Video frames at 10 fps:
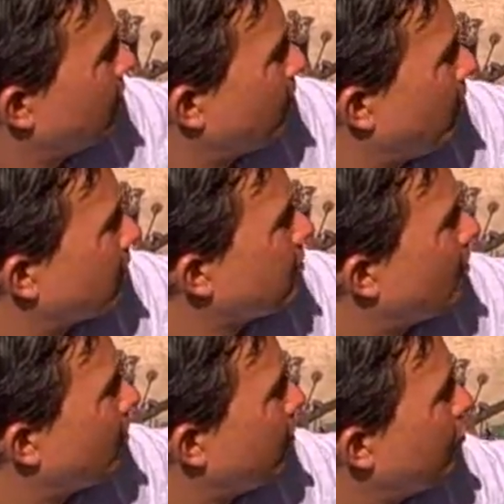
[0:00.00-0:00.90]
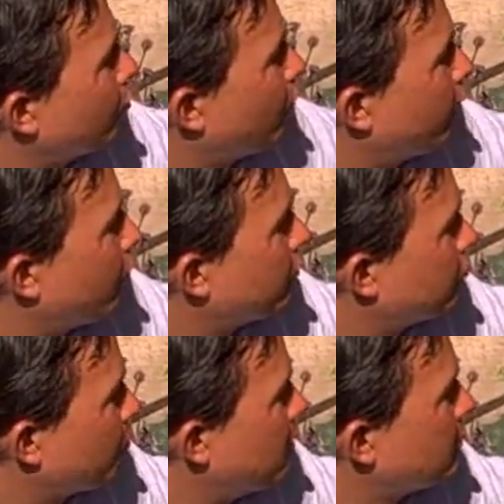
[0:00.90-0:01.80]
the plant's not really useful for
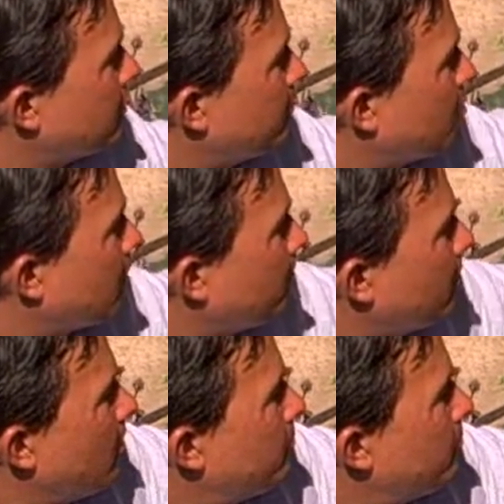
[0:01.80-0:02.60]
its greens anymore.